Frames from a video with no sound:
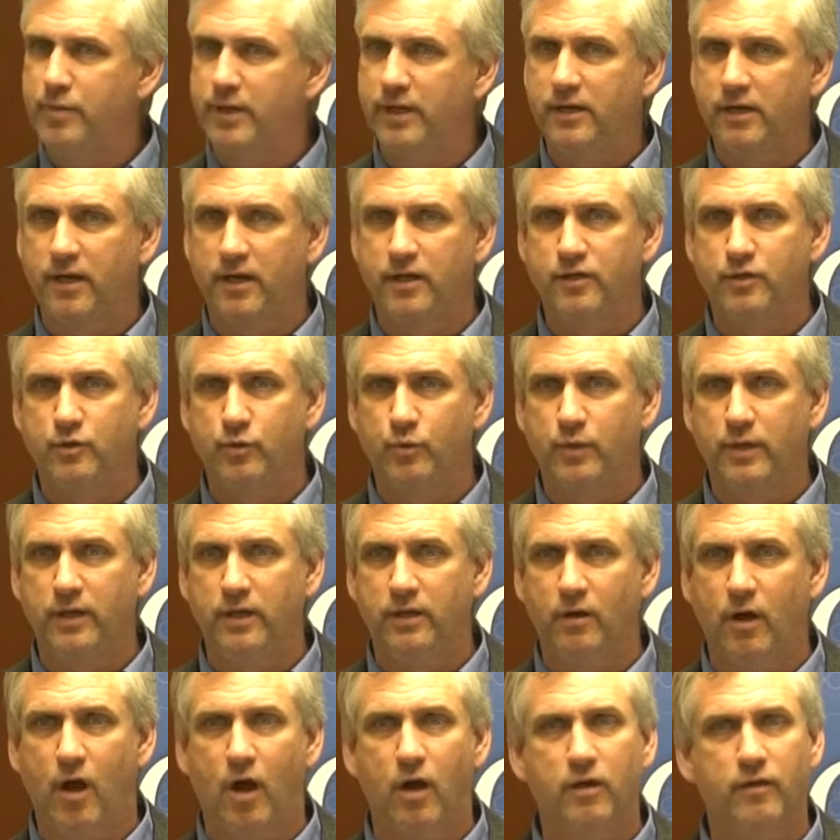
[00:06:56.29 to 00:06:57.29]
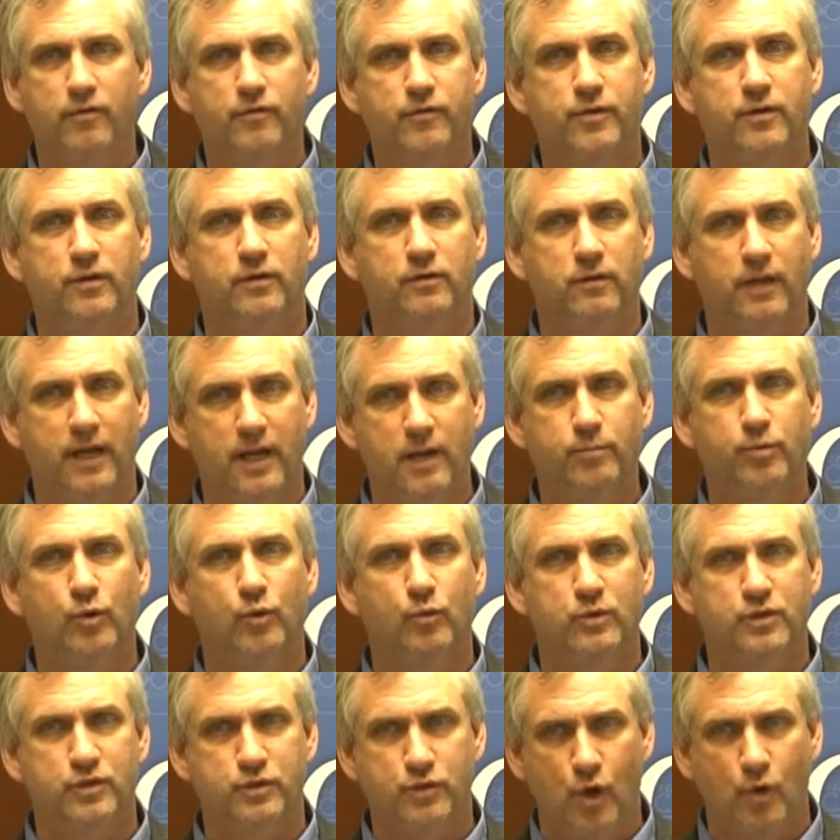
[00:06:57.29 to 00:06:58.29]
because we all of the labor
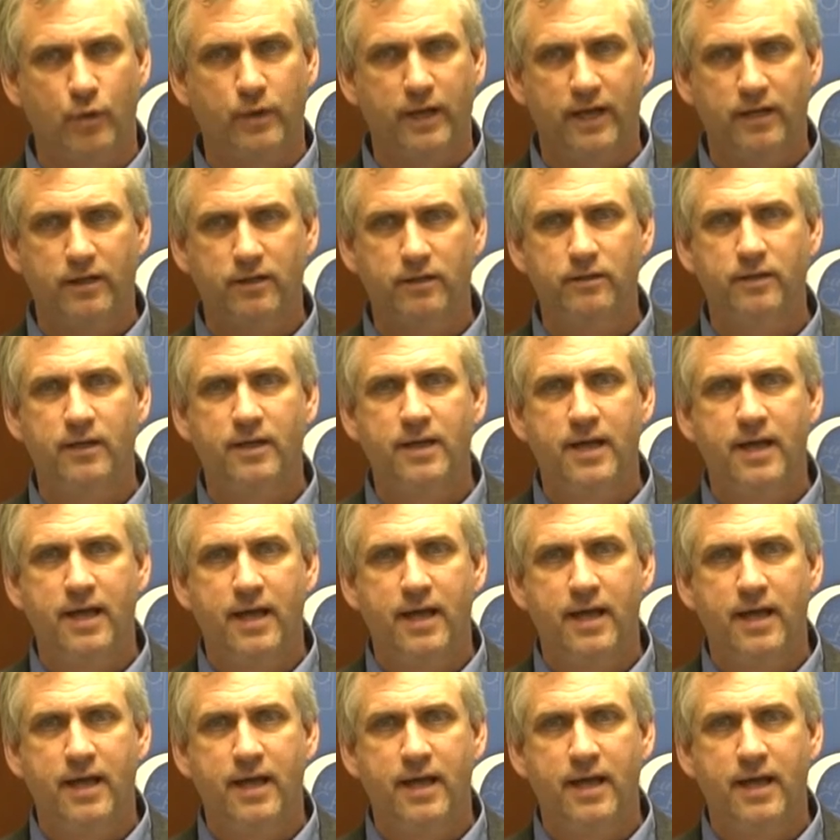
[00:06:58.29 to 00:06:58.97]
was donated,